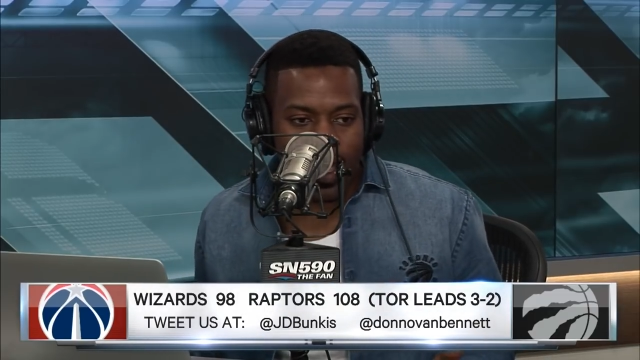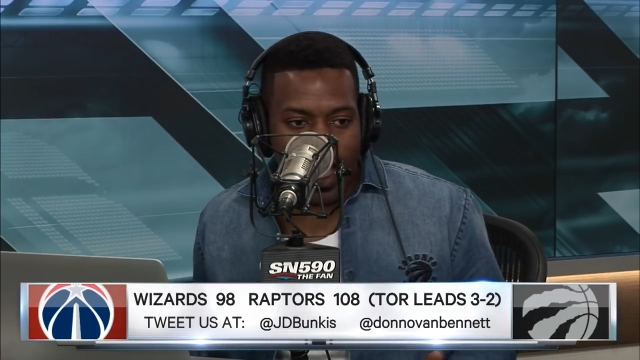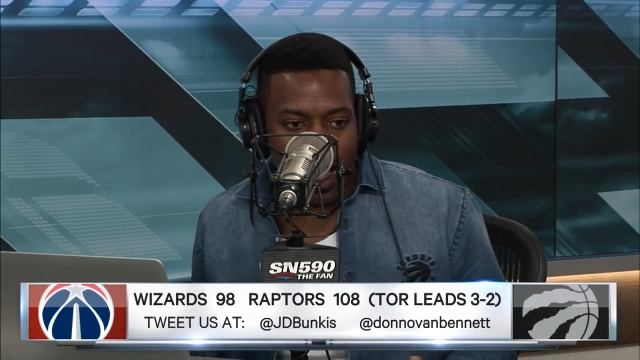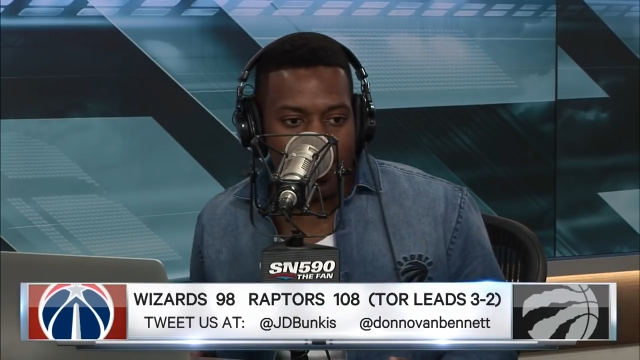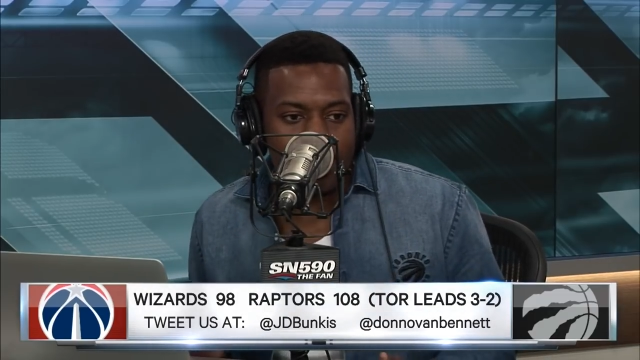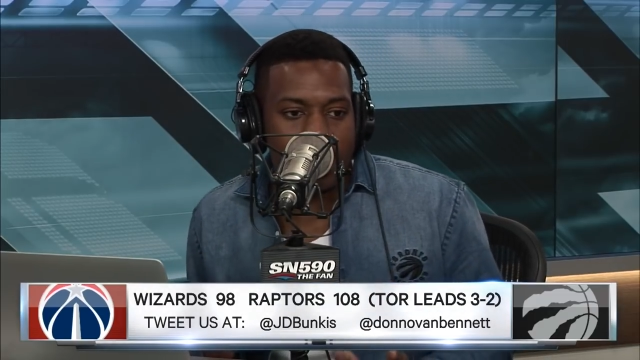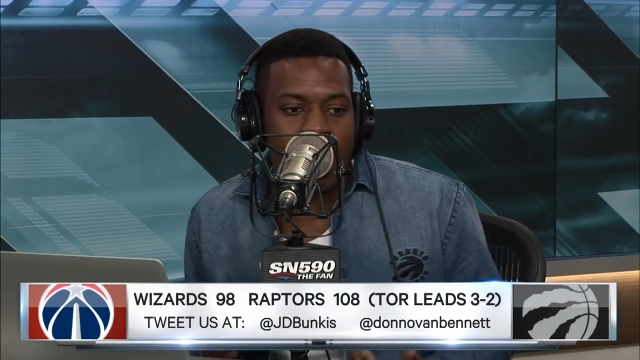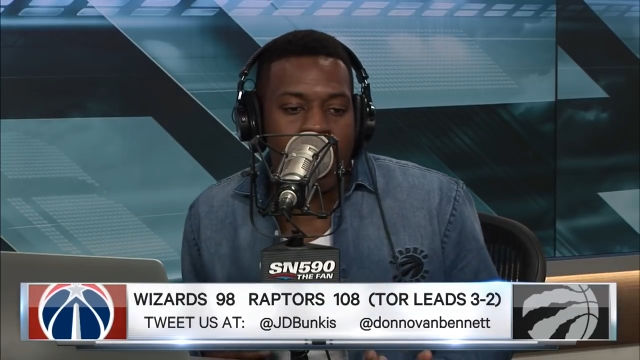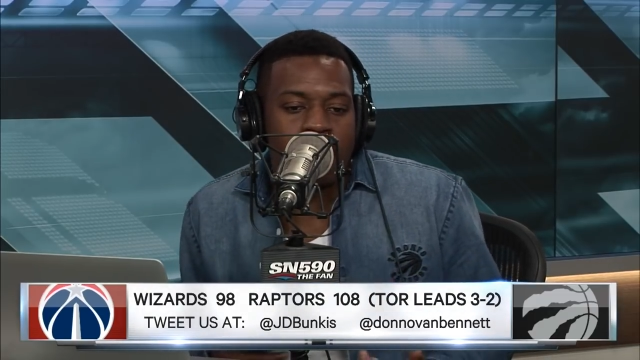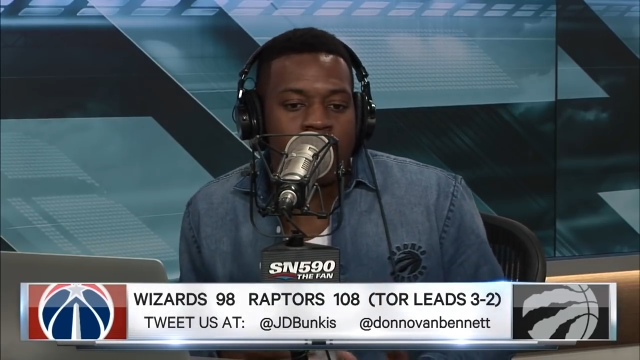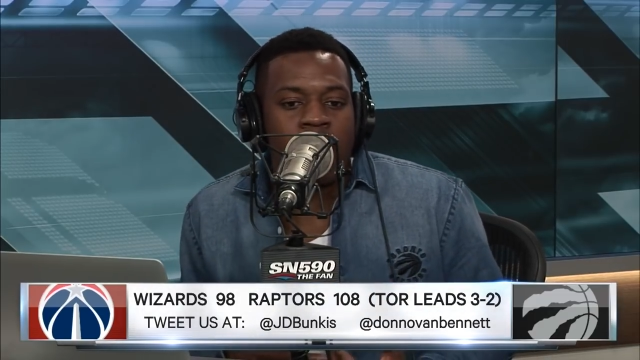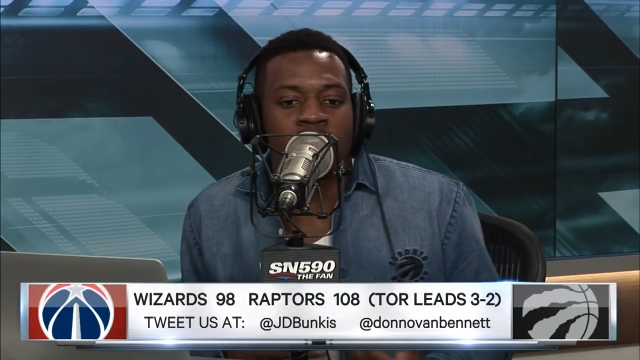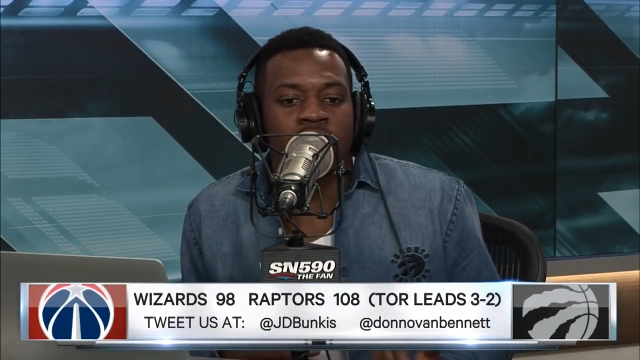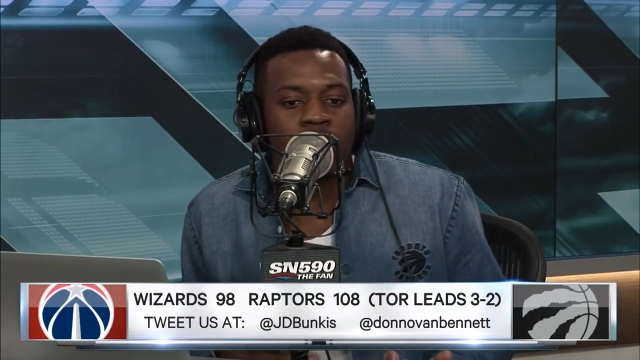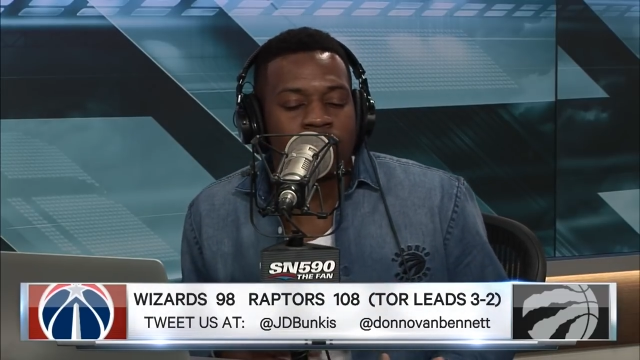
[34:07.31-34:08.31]
How many? How,
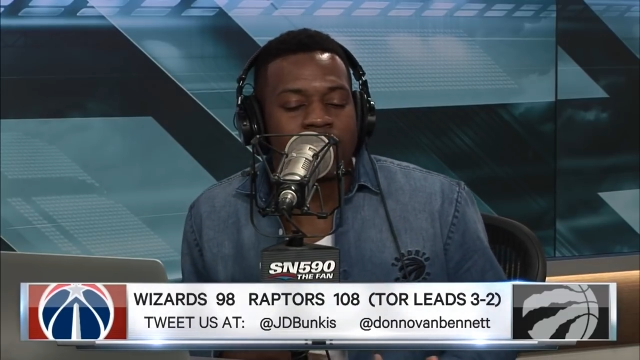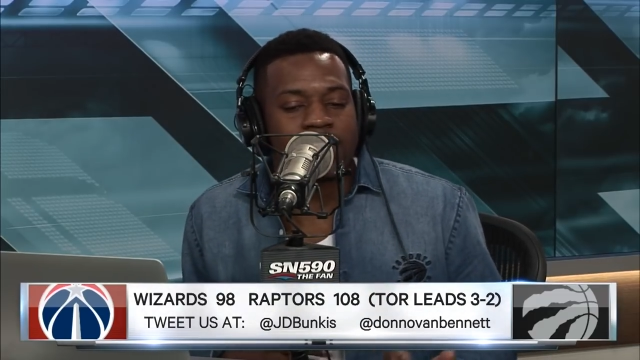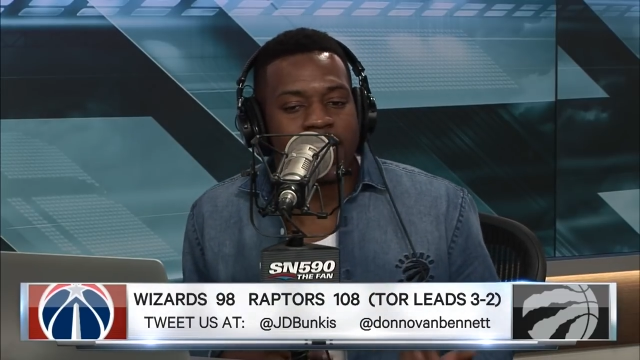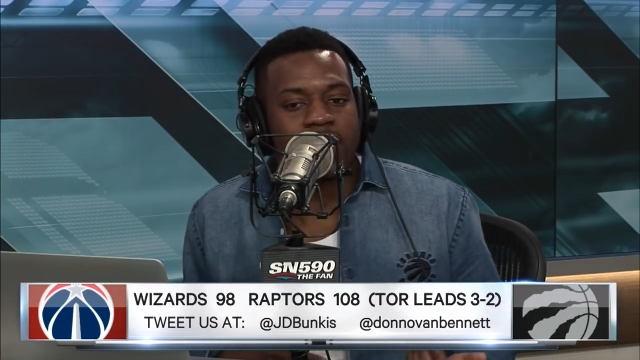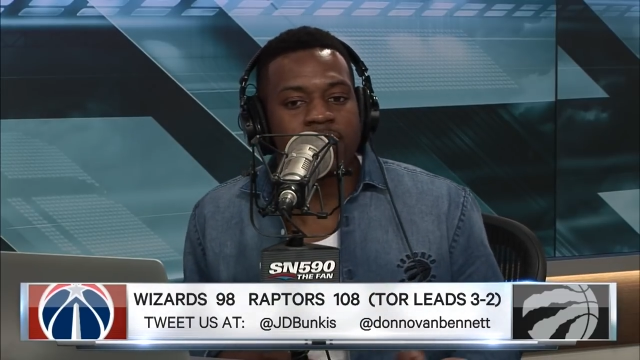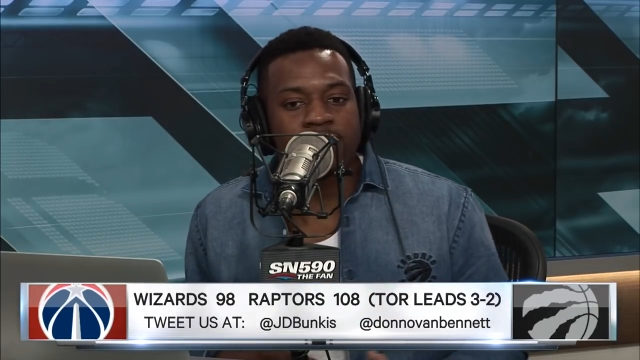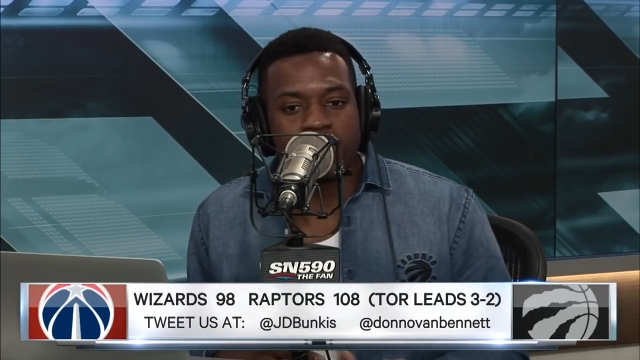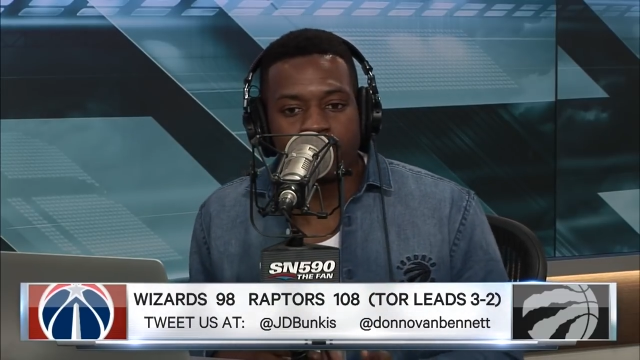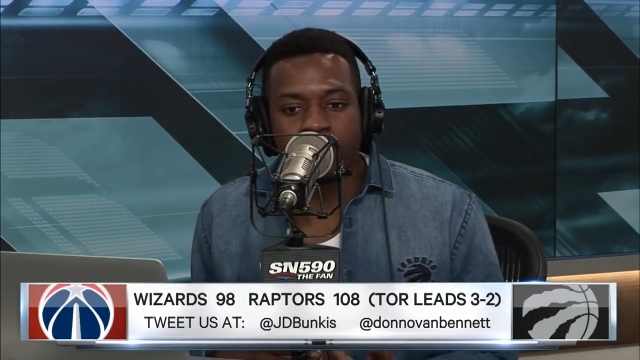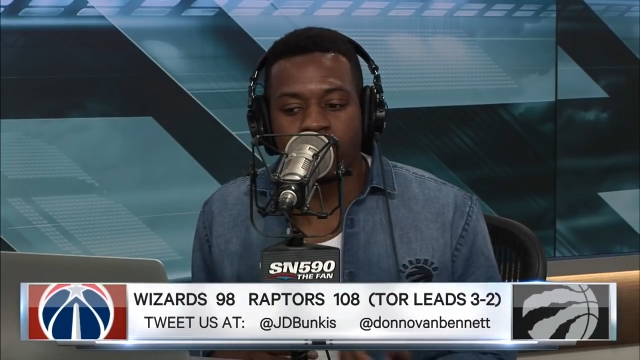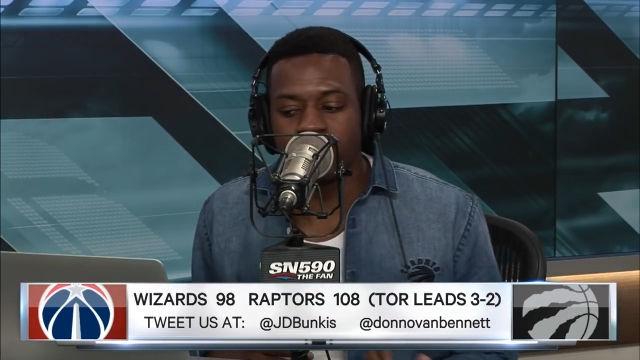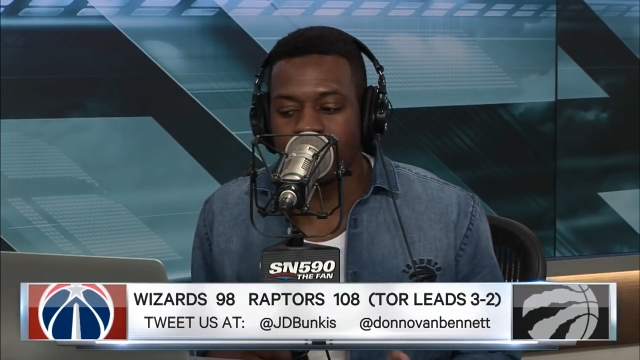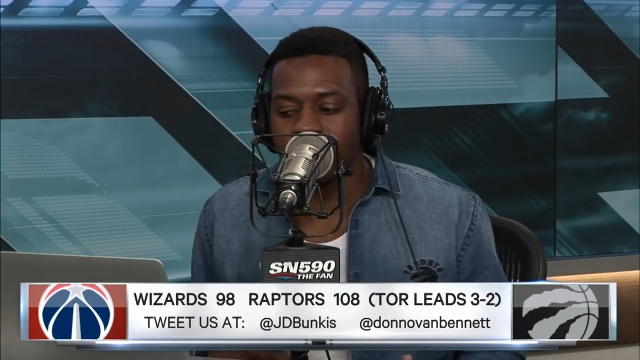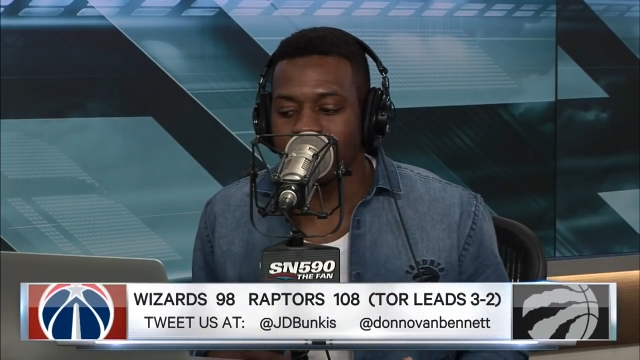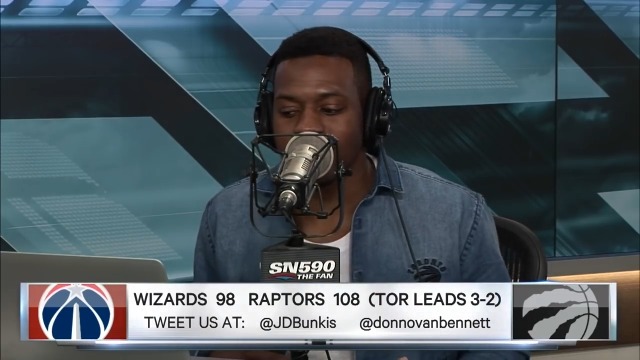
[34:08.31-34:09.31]
how long would it take them to
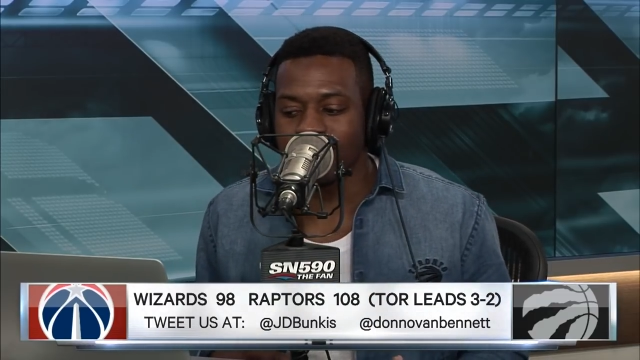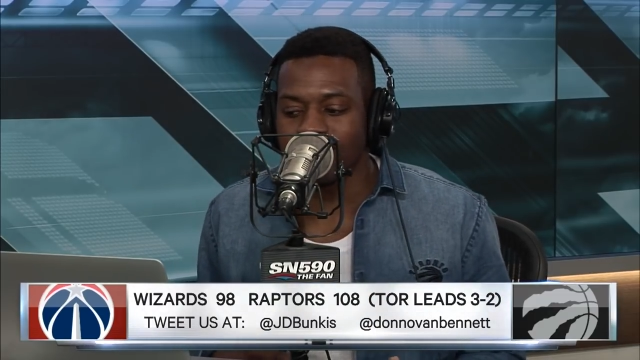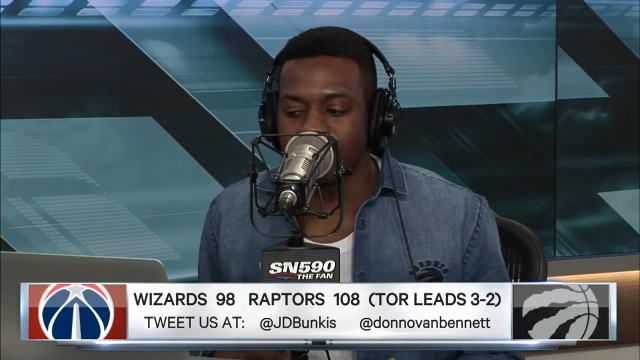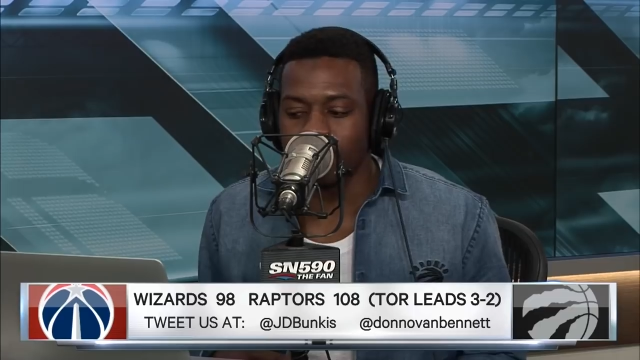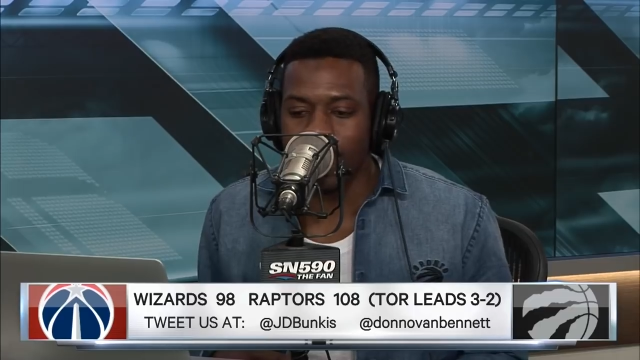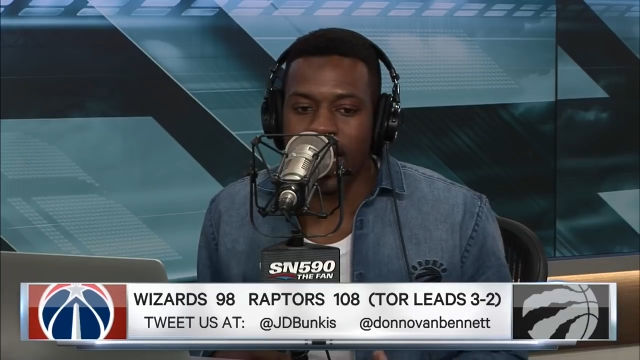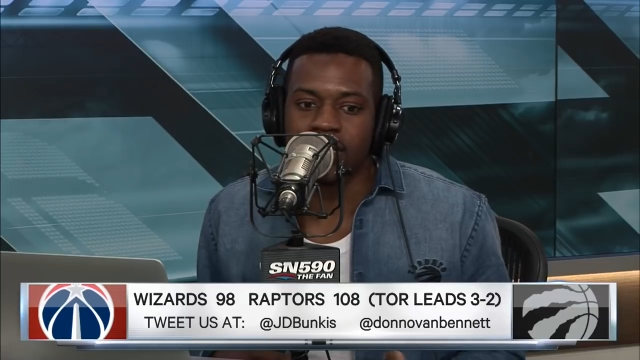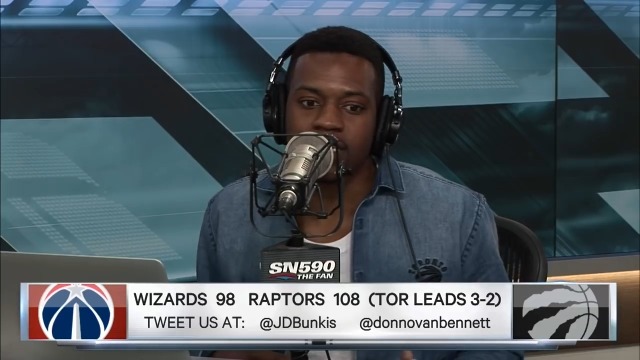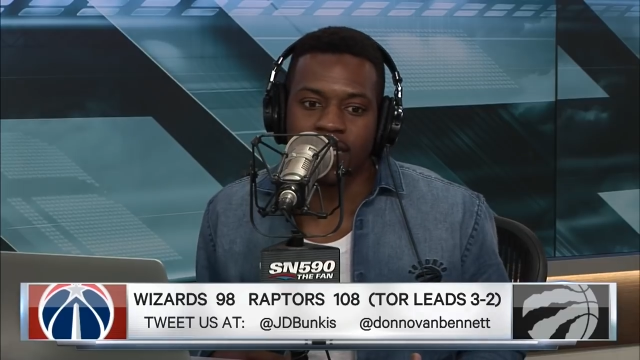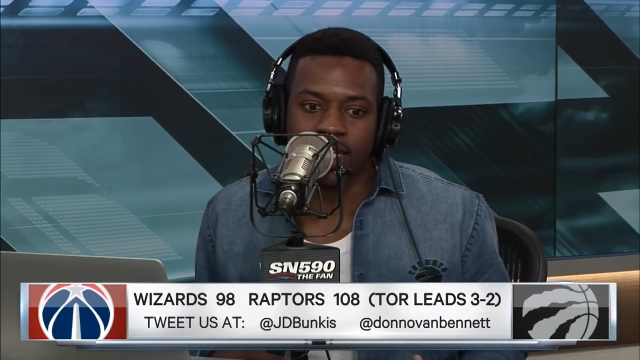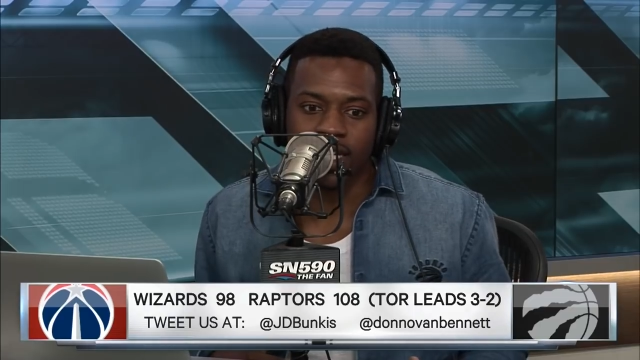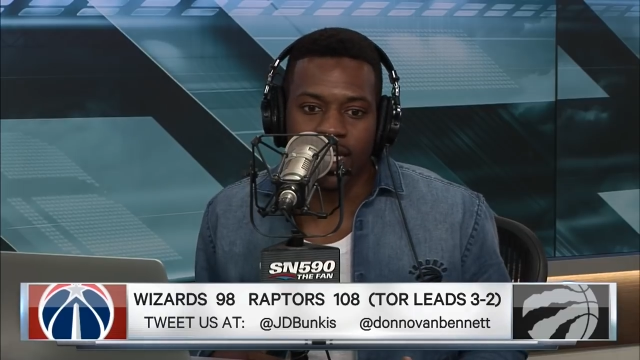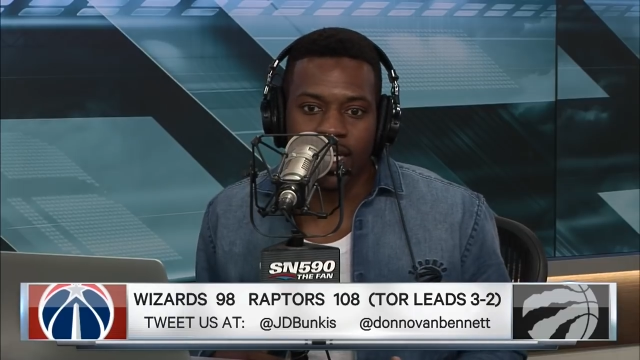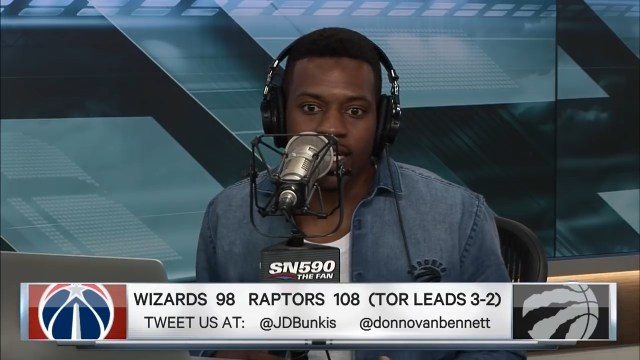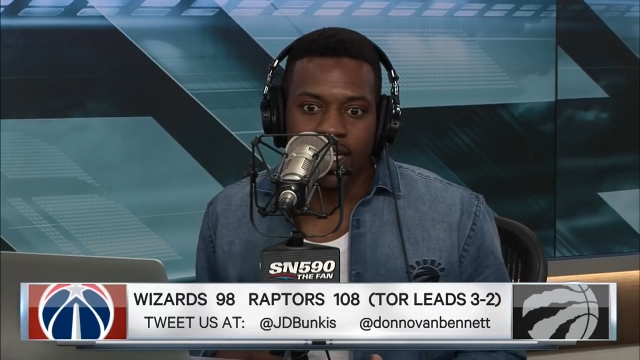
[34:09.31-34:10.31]
put the basket,